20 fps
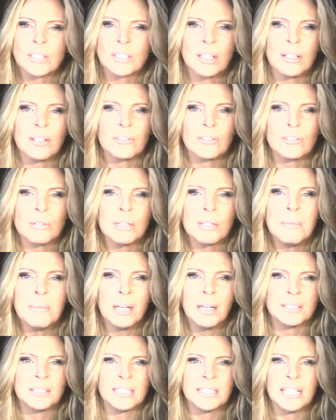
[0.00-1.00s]
3
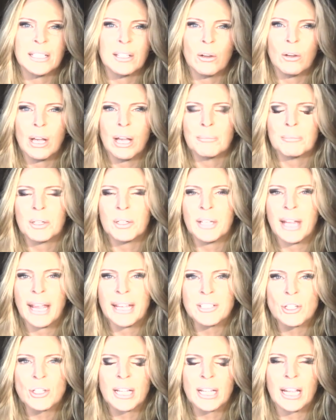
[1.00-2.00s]
months, I'm going to
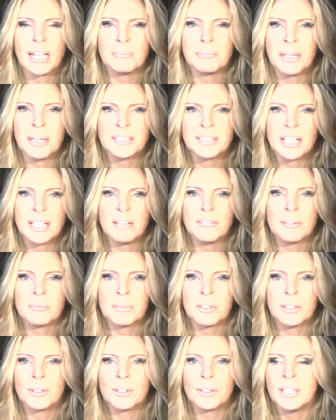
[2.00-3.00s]
educate myself. I'm
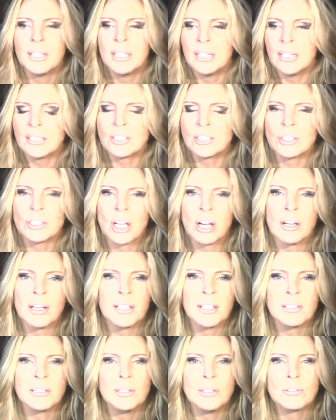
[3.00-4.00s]
going to start
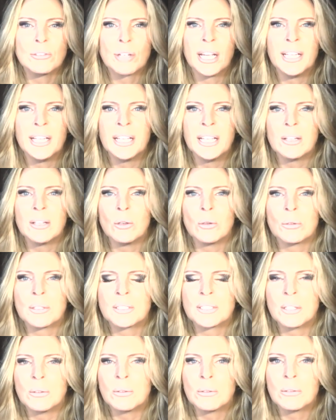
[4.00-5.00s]
a new training
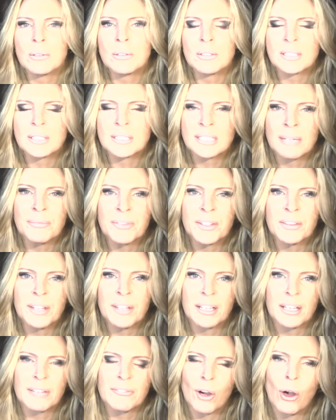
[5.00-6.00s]
course or something
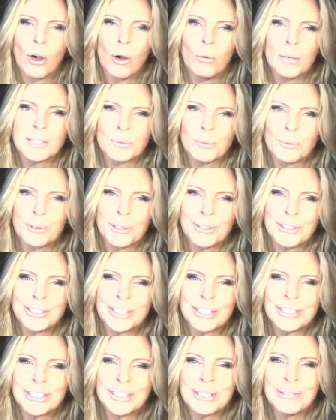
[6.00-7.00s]
that I've always wanted
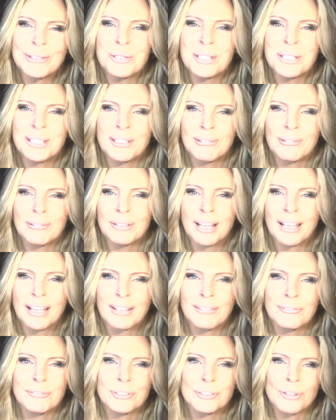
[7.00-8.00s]
to do, like
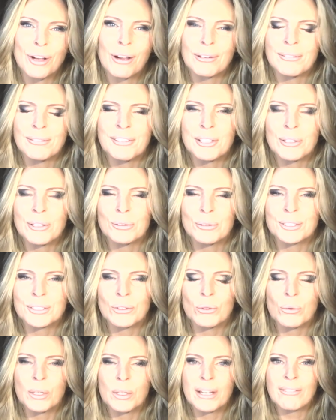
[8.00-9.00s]
a photography course
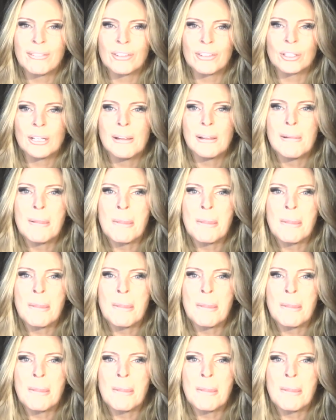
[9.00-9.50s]
or whatever.